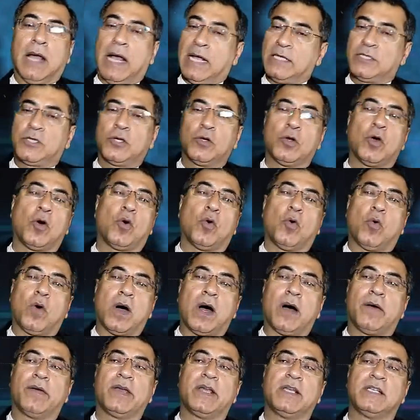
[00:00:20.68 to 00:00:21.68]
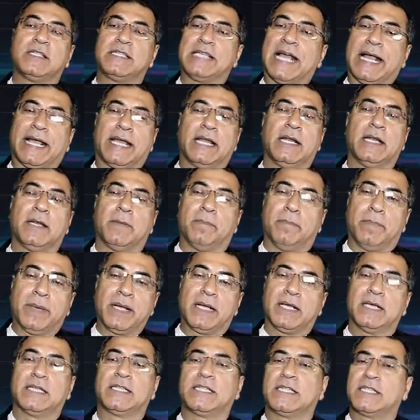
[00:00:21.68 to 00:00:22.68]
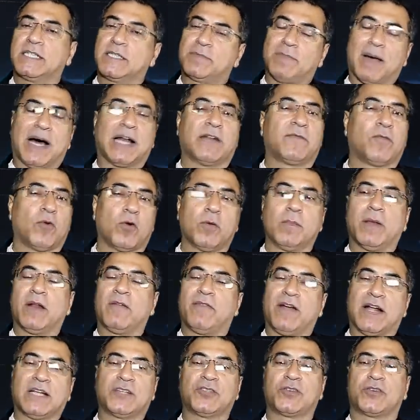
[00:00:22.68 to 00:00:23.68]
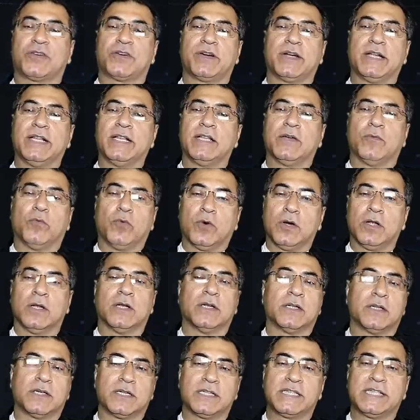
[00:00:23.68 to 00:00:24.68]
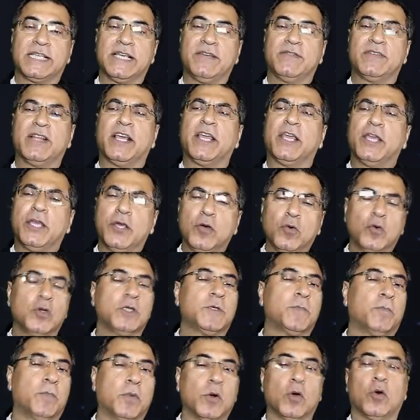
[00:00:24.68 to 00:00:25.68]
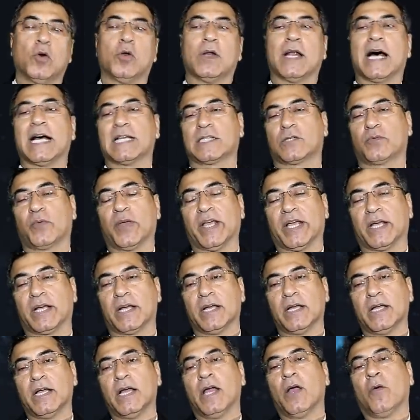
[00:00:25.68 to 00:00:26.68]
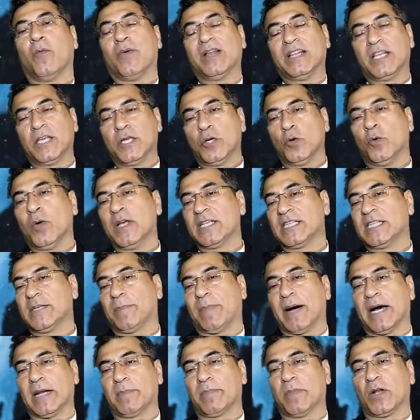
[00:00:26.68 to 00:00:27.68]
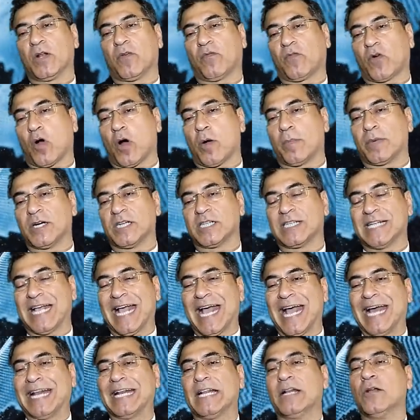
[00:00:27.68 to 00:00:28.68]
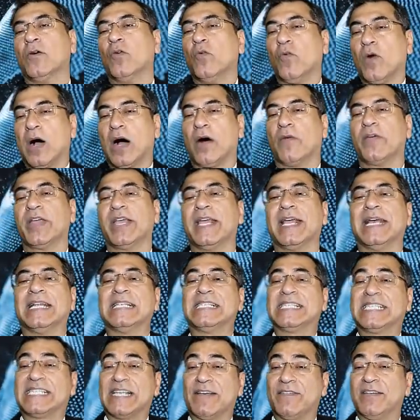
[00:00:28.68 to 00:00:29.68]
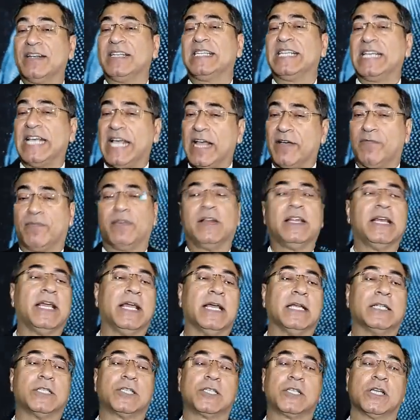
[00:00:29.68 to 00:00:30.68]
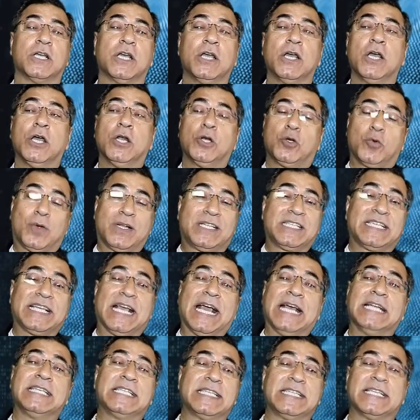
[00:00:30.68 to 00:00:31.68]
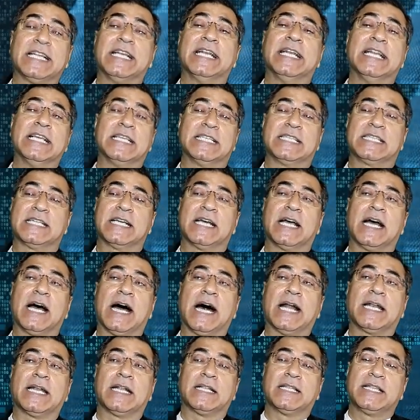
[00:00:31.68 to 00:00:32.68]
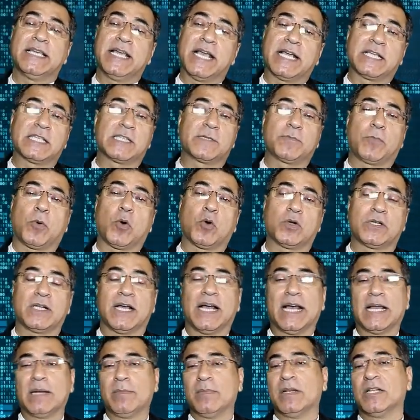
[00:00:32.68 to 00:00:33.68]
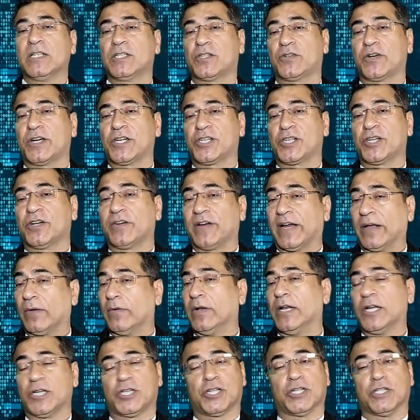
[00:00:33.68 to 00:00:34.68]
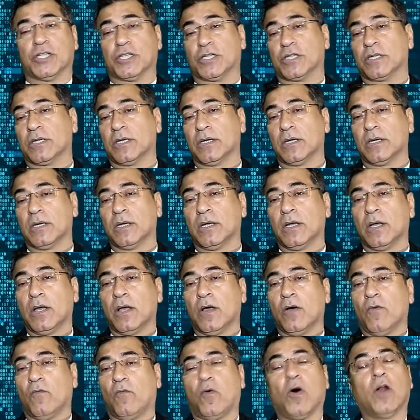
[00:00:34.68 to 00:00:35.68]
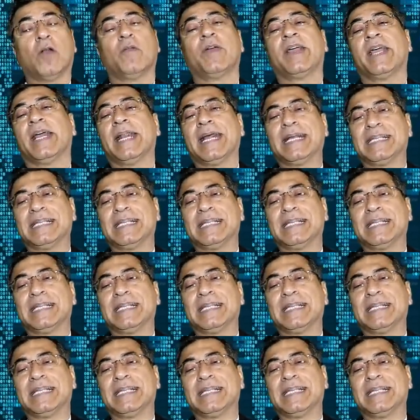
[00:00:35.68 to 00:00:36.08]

As you know, Huawei, second biggest smartphone manufacturer in the world, received a huge blow last week when the US Department of Commerce added Huawei and 70 affiliates to its entity list under the Export Administration Regulations, following